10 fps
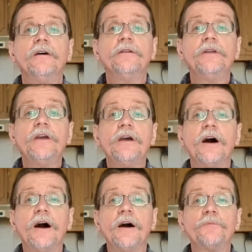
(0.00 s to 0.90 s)
the
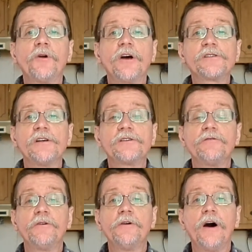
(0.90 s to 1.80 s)
process of
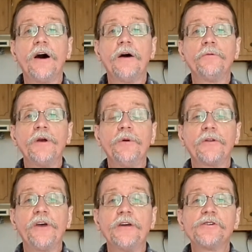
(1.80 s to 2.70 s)
the
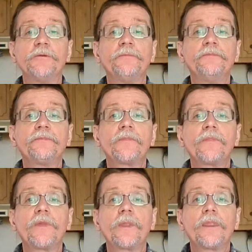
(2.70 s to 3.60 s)
rehabilitation.
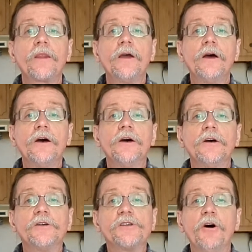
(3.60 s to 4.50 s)

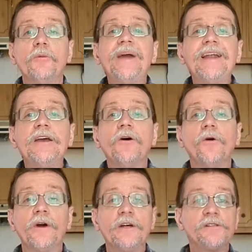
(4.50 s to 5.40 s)
So
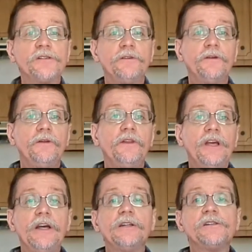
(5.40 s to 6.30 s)
medial is the
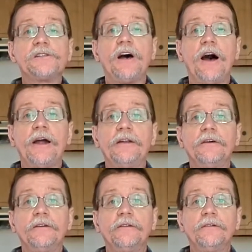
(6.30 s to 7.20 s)
inside
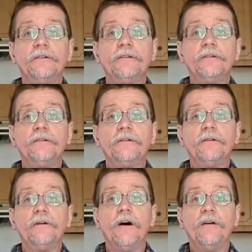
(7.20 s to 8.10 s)

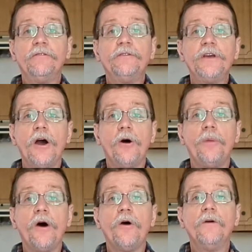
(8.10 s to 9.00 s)
of the
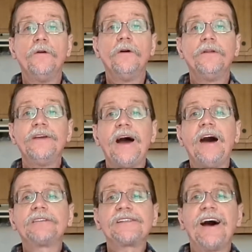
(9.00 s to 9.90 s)
elbow. The
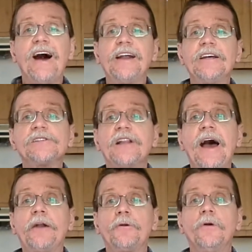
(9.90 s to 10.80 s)
outside is
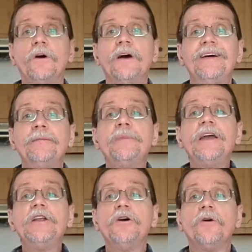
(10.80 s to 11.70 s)
lateral.
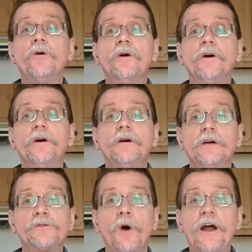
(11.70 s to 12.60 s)
Medial
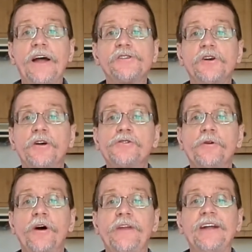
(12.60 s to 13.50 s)
is what I had surgery
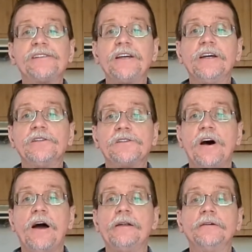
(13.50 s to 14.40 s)
on. That's the inside.